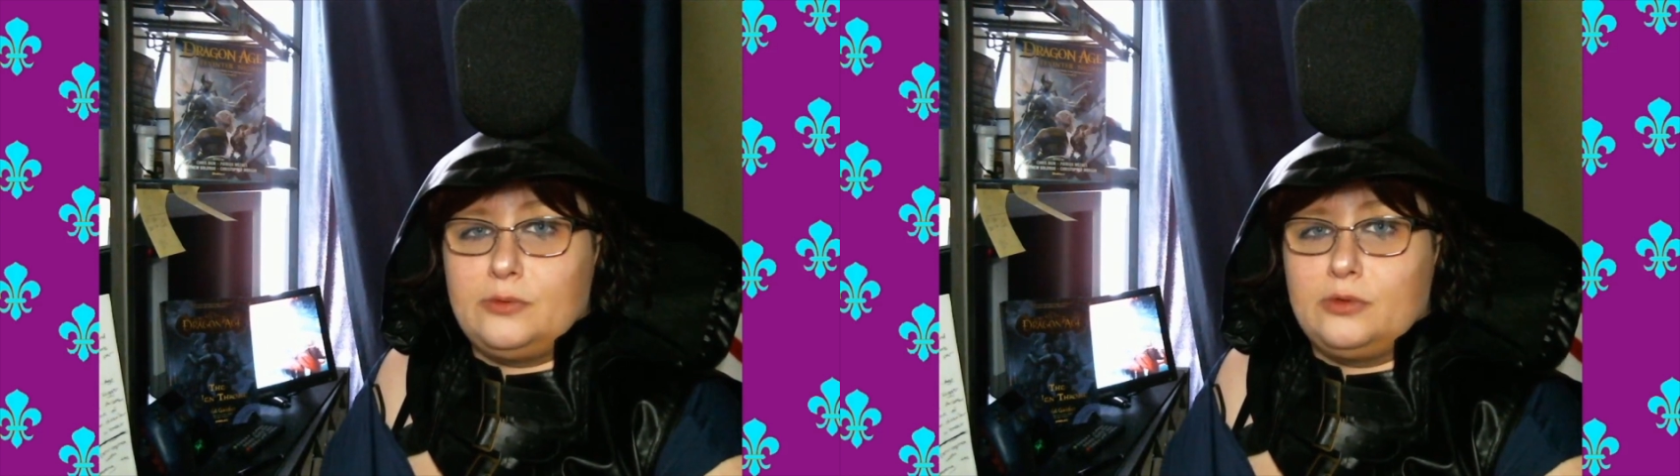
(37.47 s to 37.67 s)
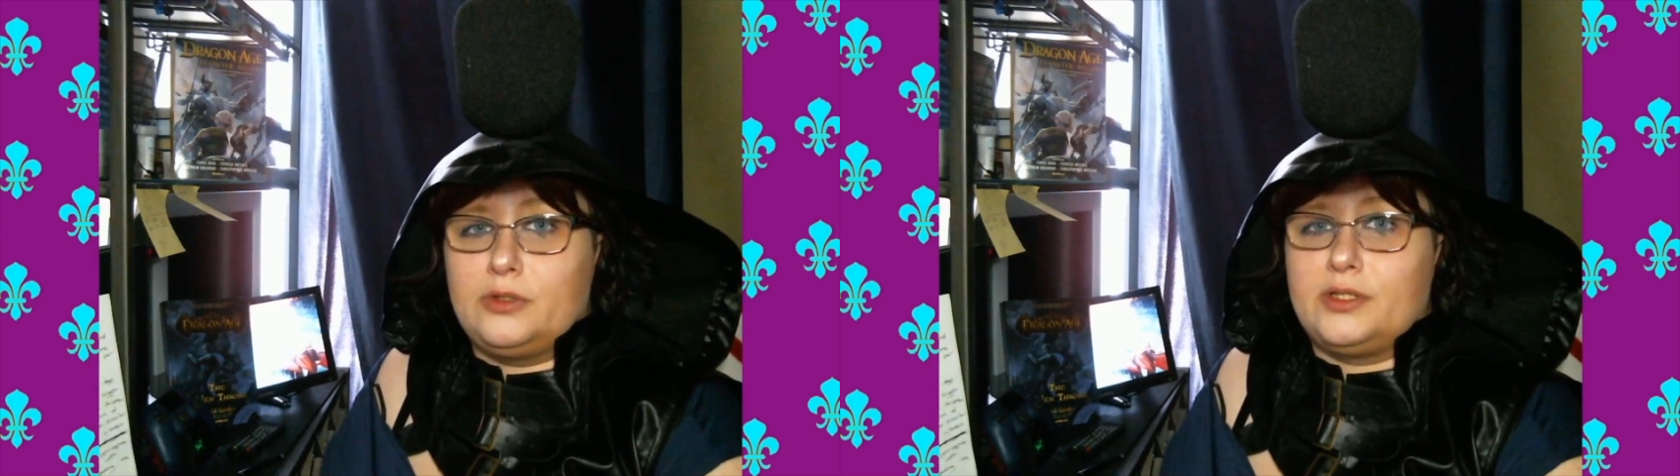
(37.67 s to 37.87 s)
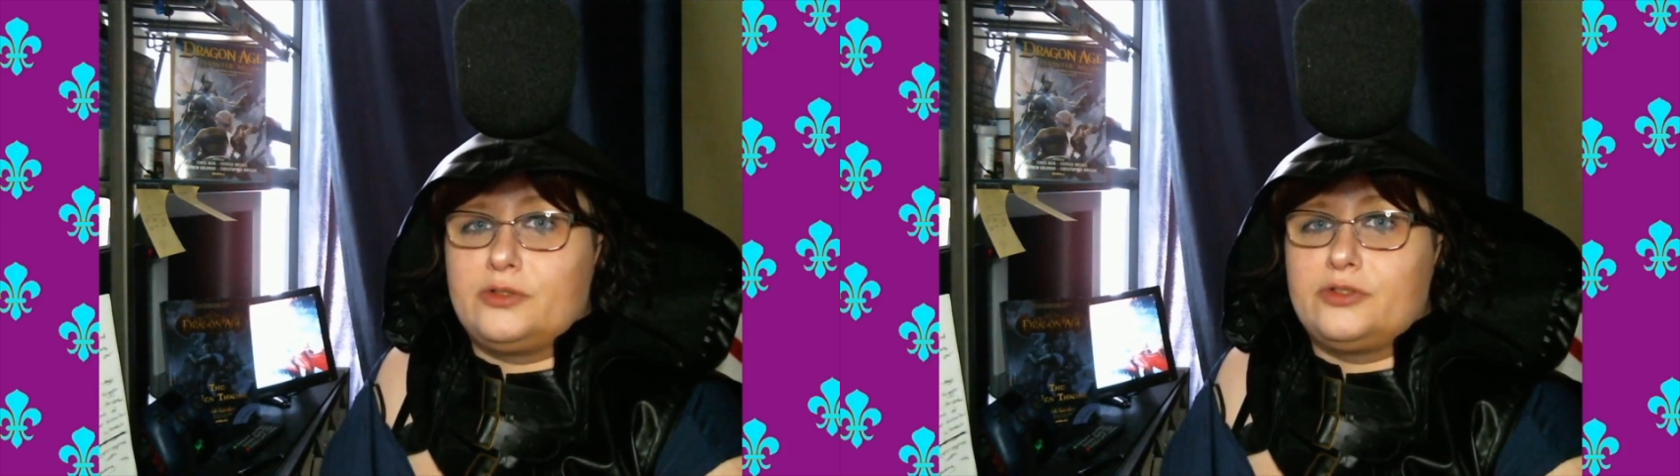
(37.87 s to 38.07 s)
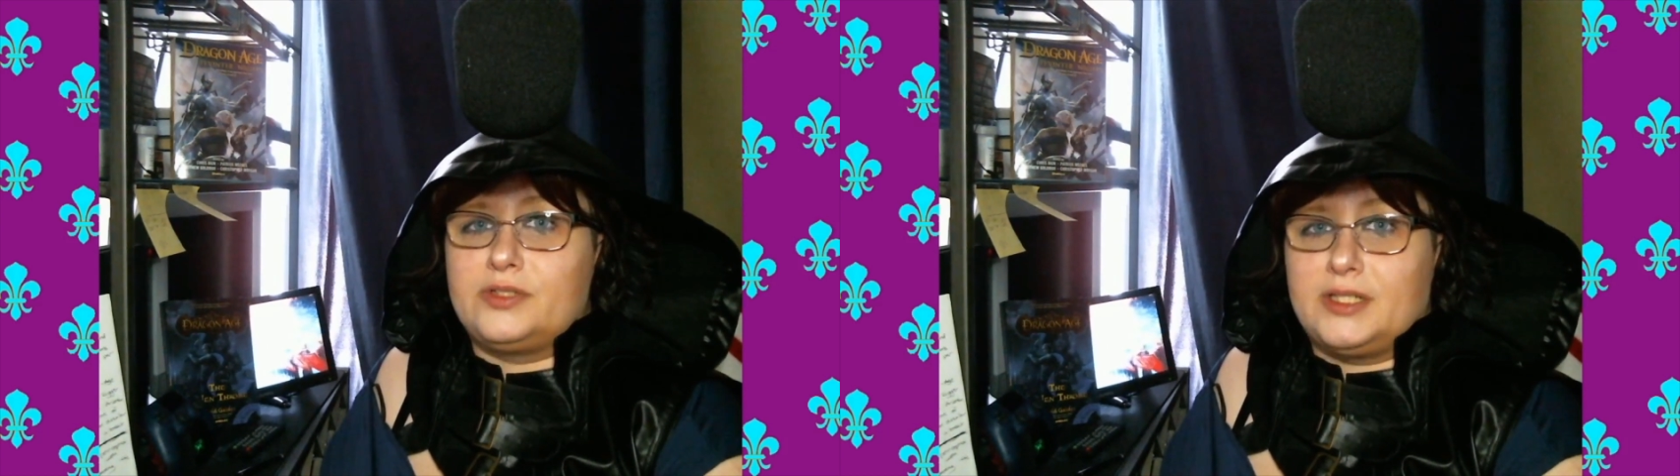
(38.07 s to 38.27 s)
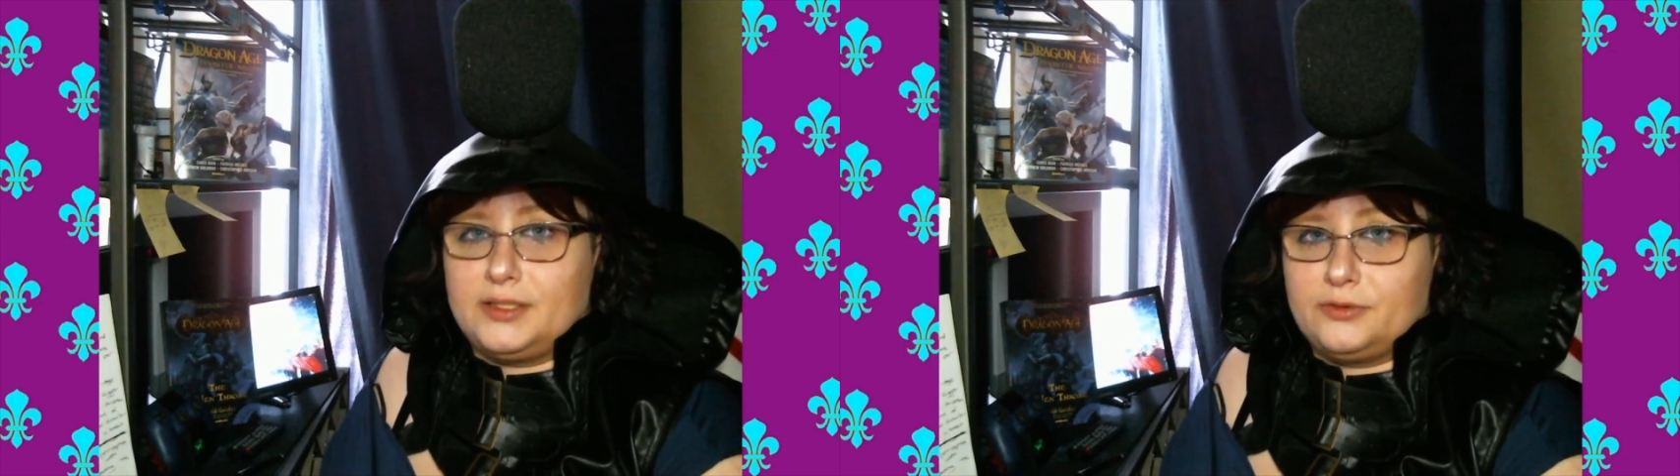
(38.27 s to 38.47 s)
or they're
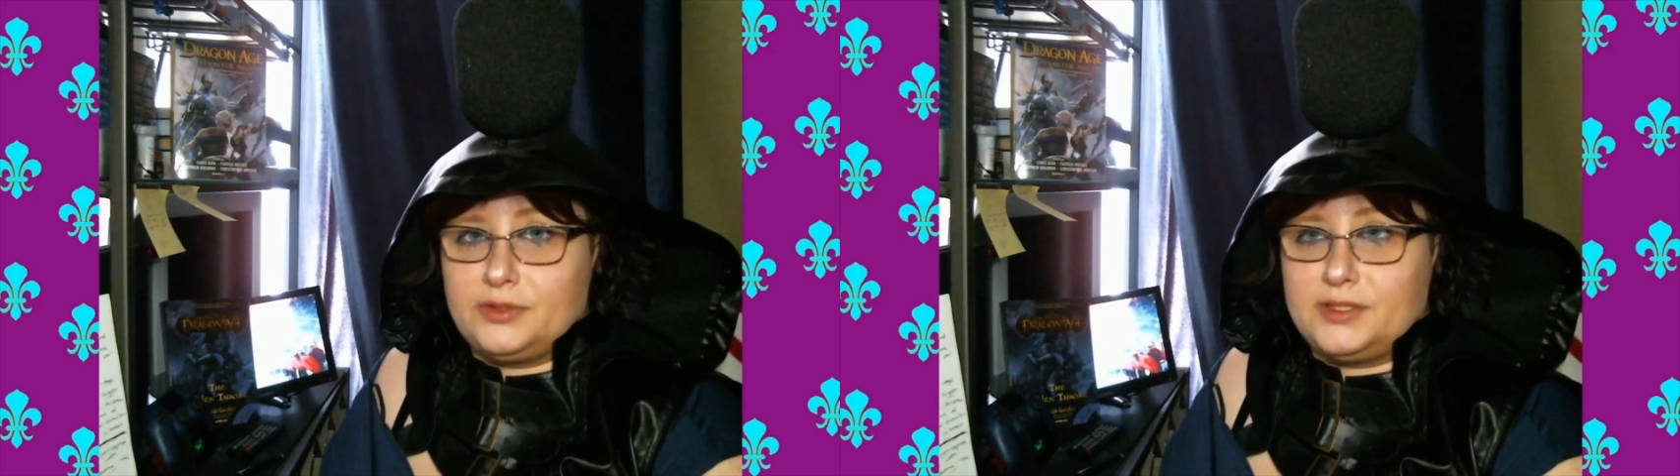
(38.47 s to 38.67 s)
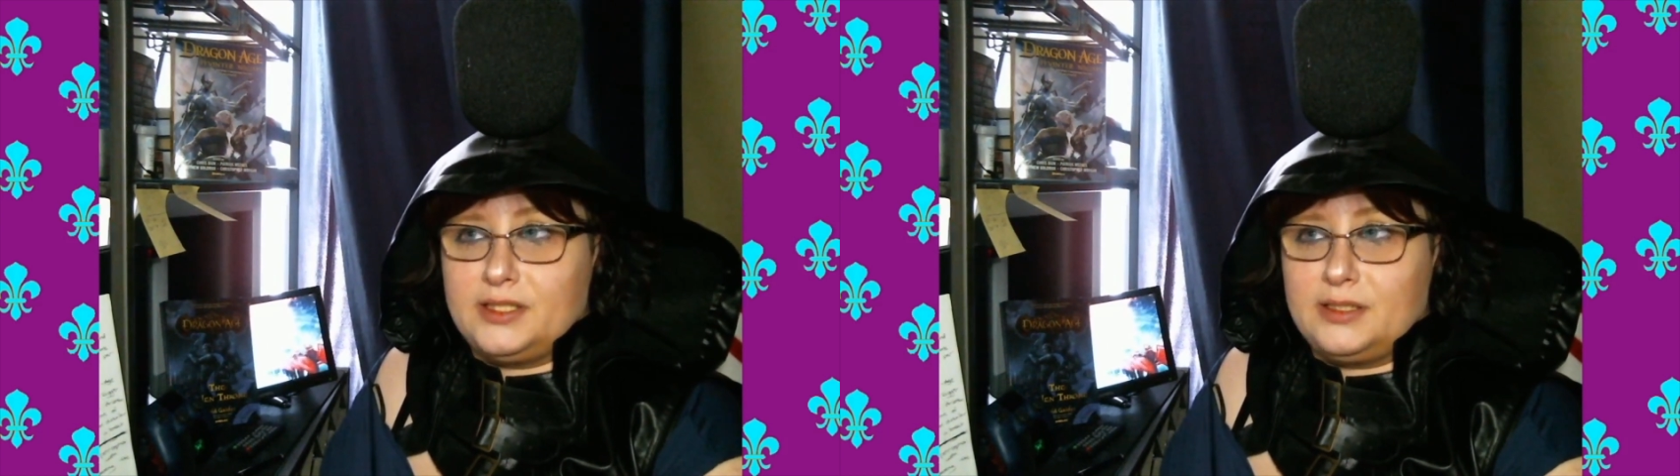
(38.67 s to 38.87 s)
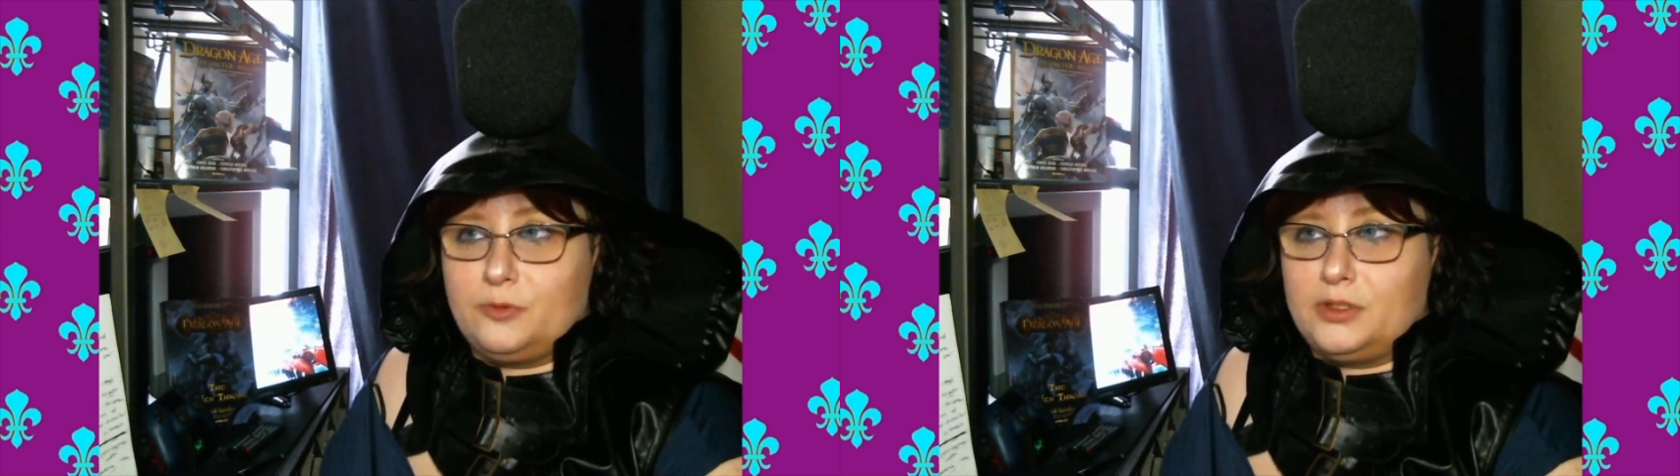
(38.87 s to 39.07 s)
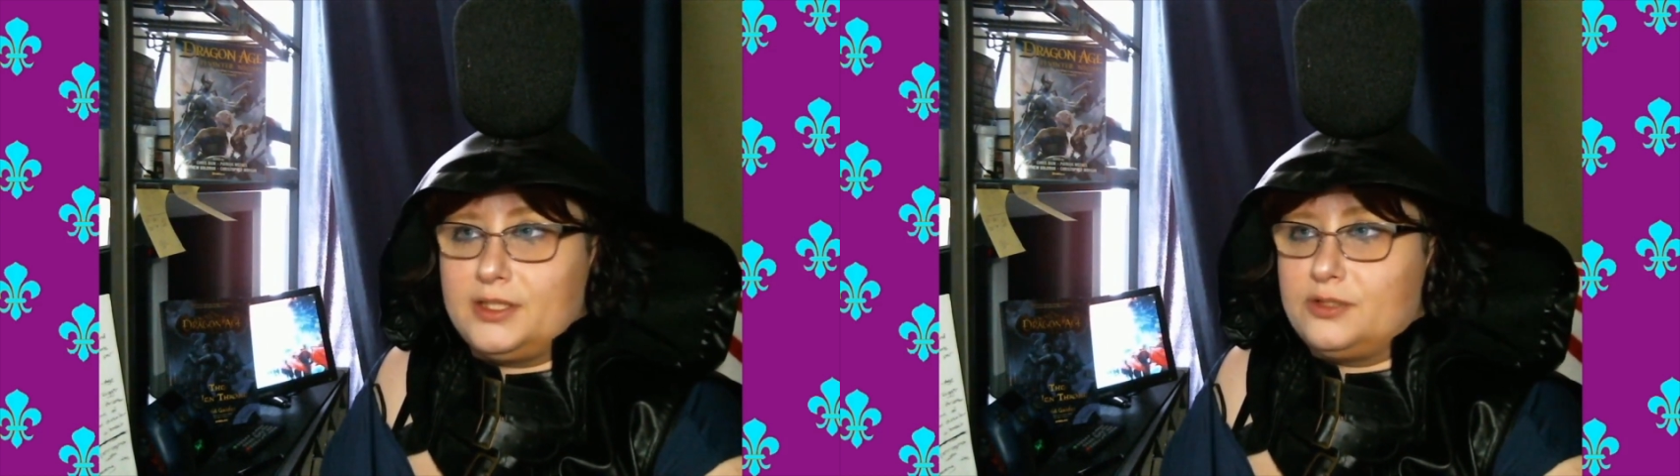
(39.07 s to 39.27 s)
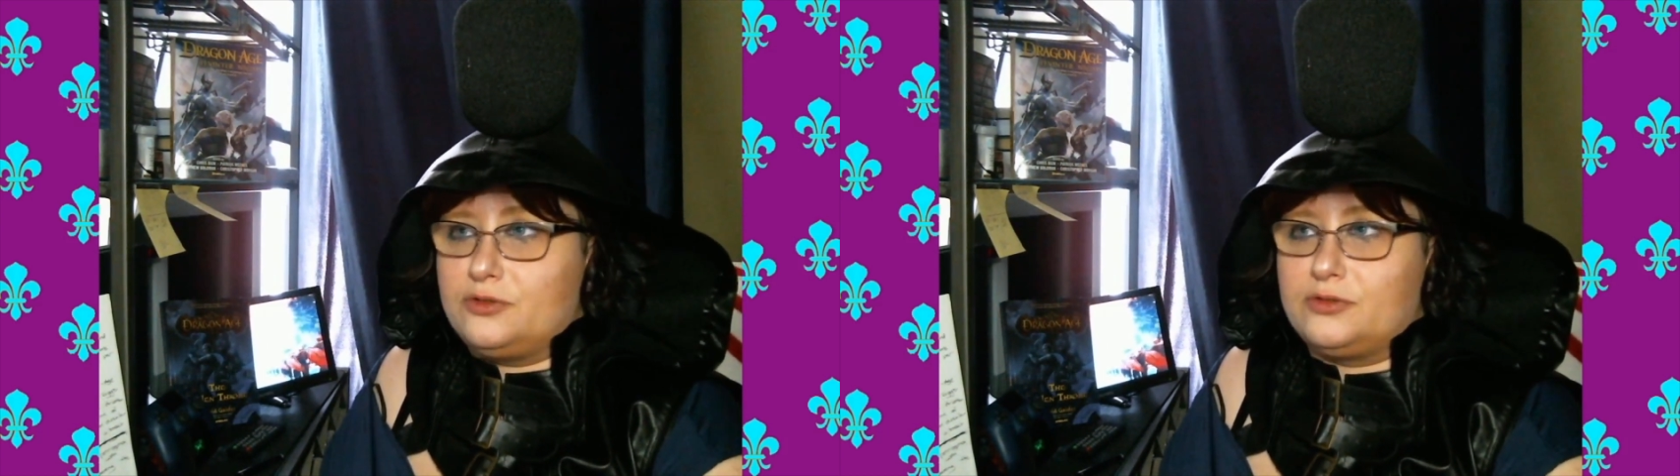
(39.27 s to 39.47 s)
just not interested anymore
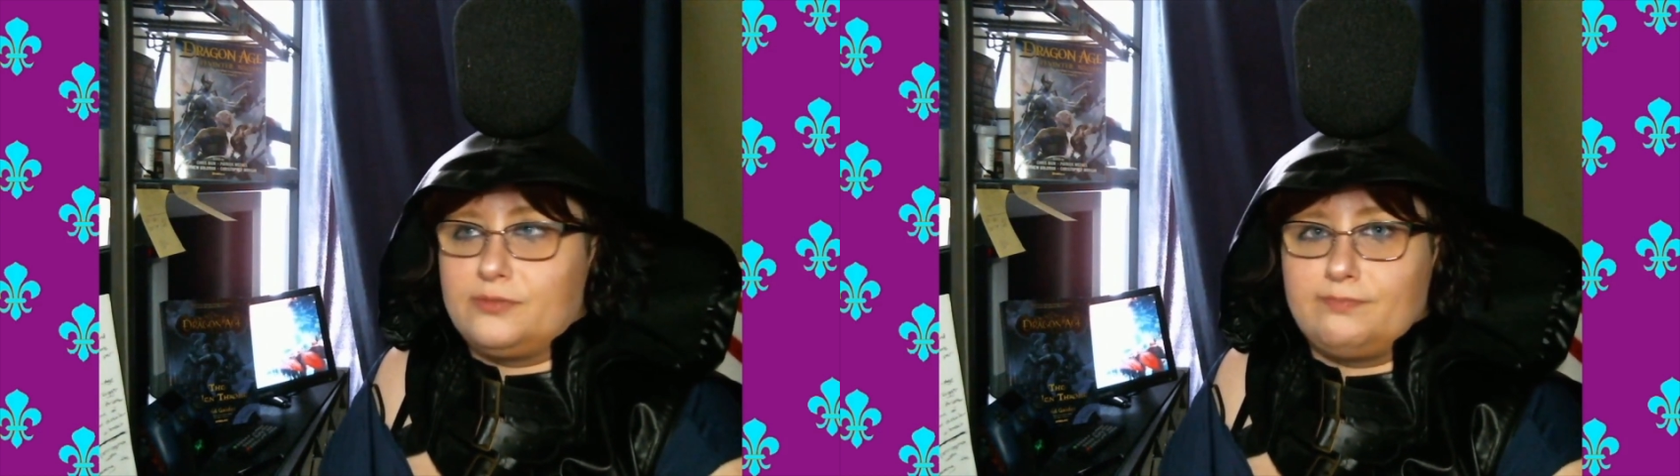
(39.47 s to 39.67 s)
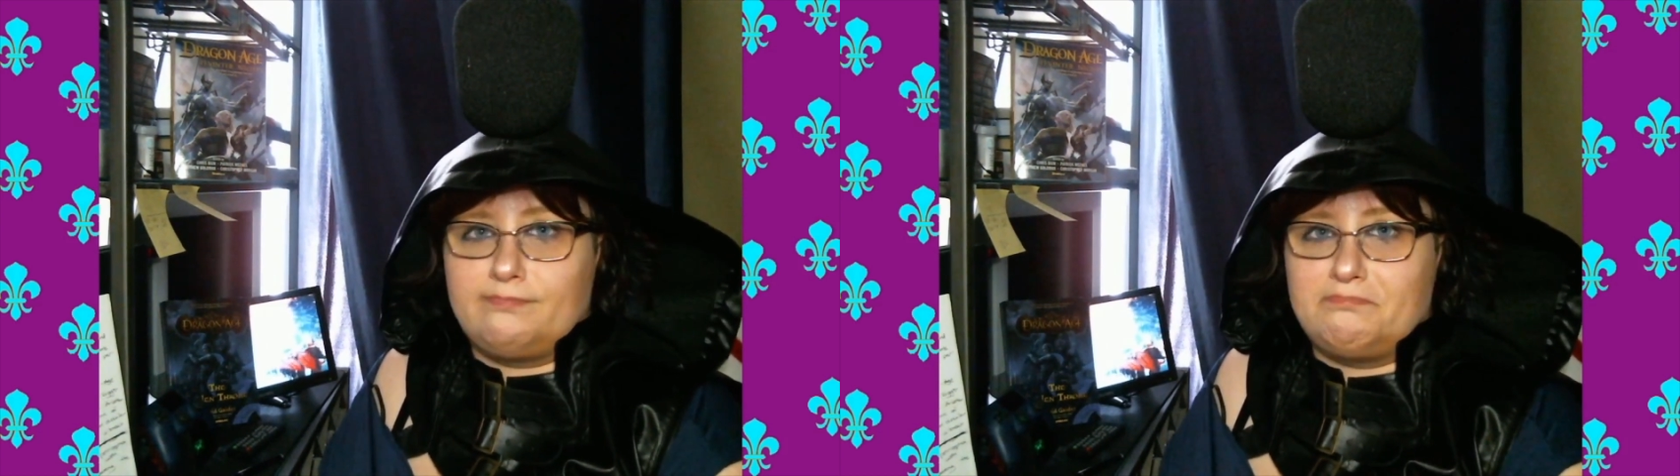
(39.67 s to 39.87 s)
and they just